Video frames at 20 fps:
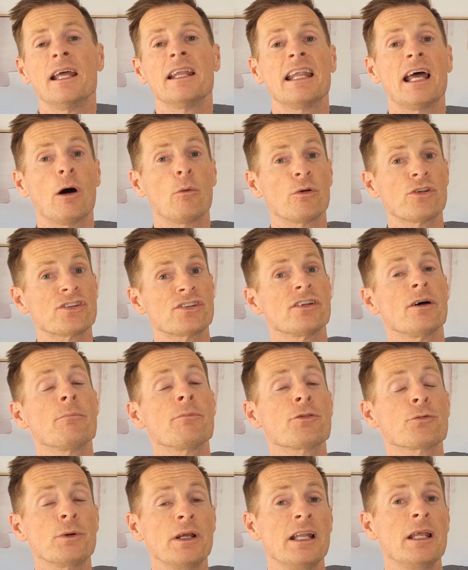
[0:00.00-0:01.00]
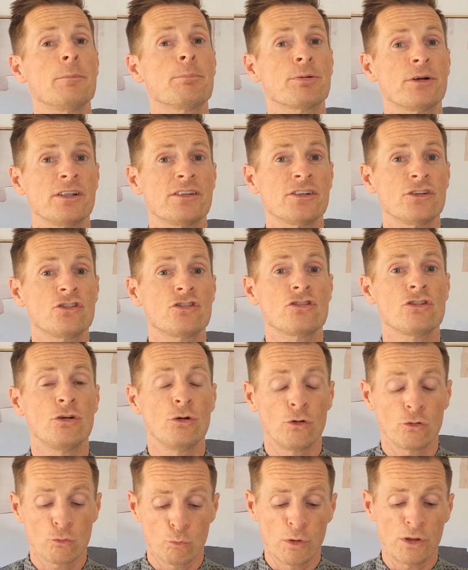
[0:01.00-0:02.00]
Now, with some 3D printed
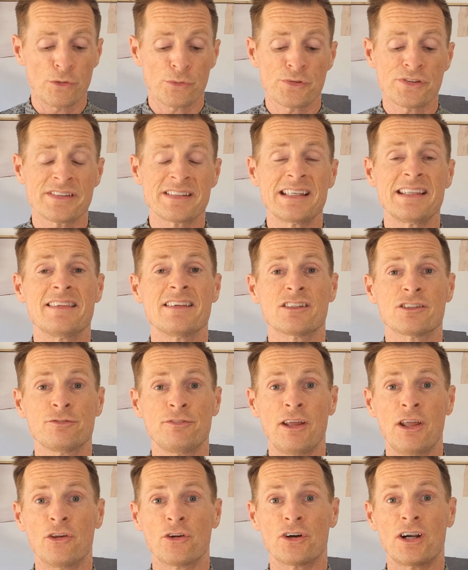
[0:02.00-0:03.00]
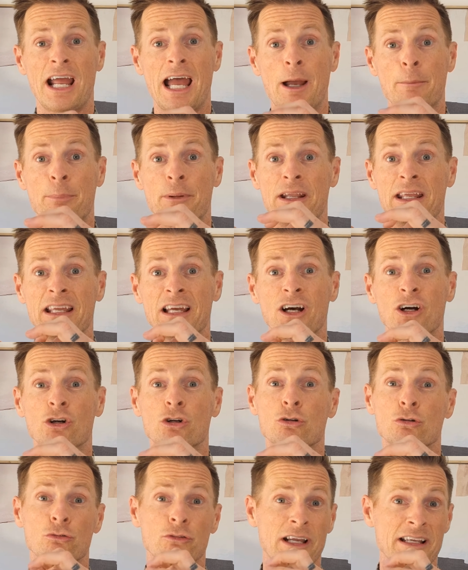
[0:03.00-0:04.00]
shoes, we'll see this failure happening
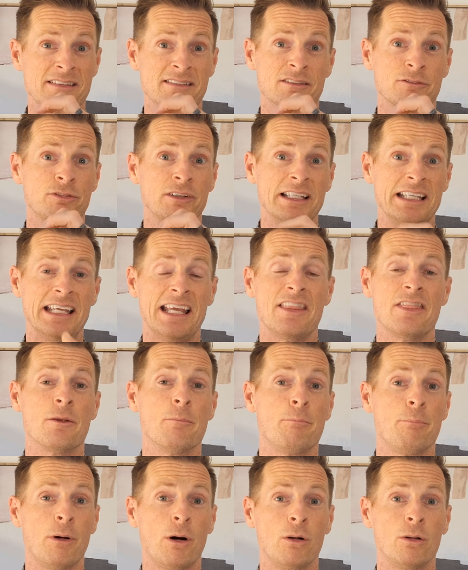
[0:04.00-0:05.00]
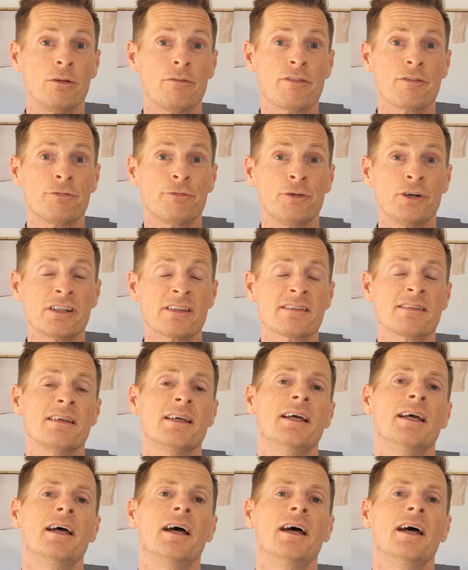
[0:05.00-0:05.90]
aggressively in the ball of the foot.